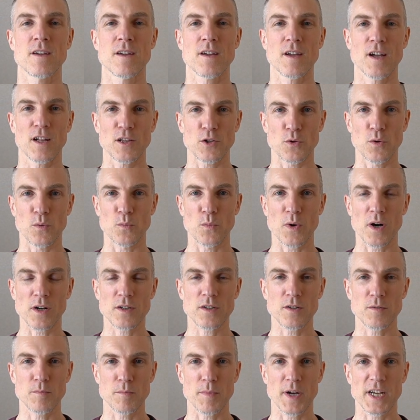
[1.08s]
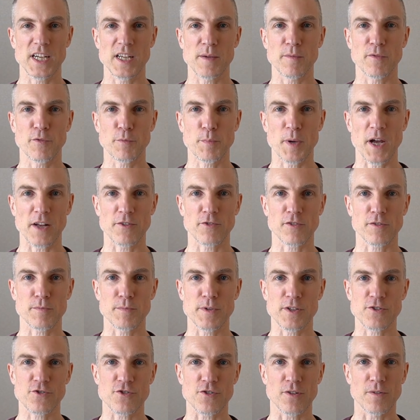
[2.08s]
Hello and welcome. My name is Patrick
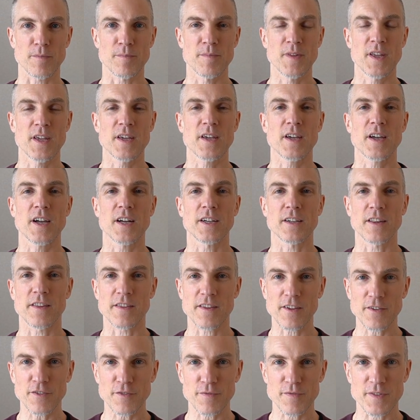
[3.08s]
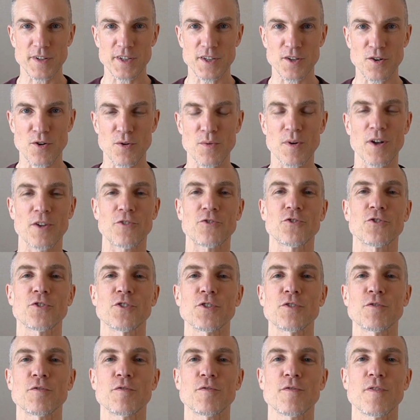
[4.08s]
Mitchell, and in this video I'll show
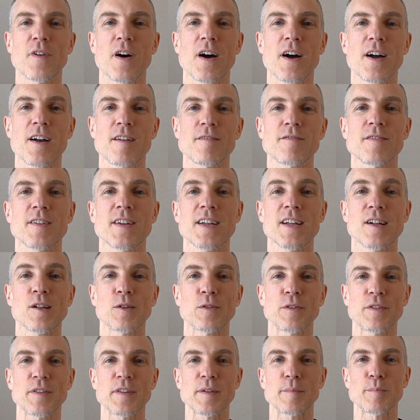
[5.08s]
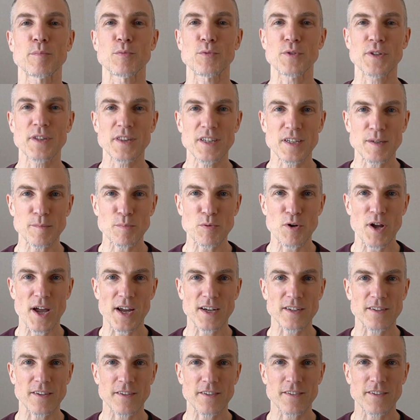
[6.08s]
you 5 healthy breathing
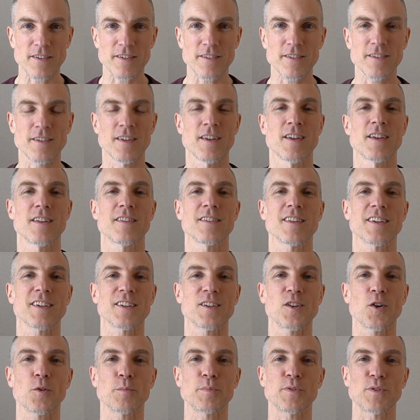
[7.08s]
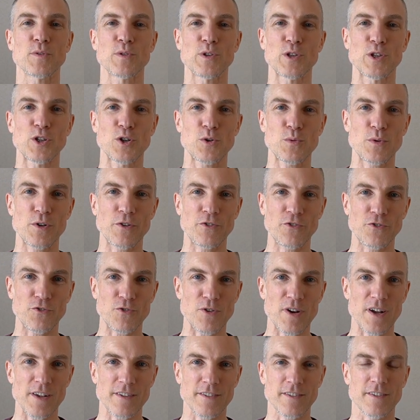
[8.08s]
practices that can help you lower
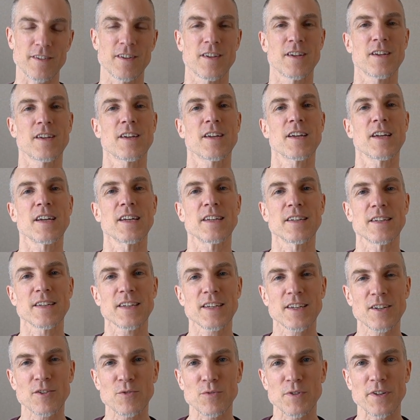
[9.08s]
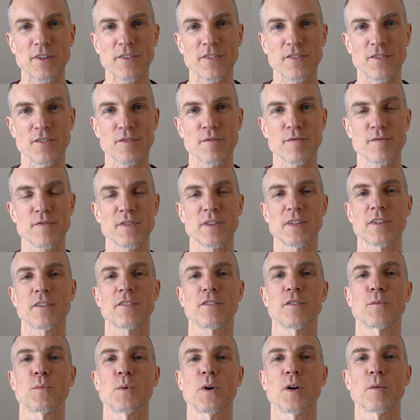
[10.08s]
stress and increase feelings
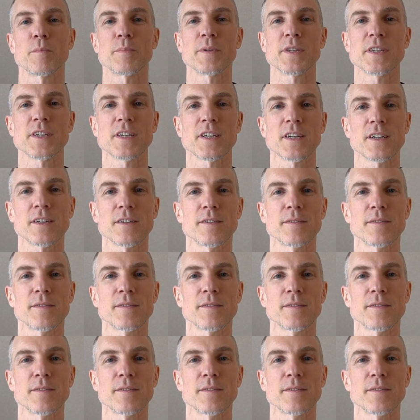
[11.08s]
of well-being.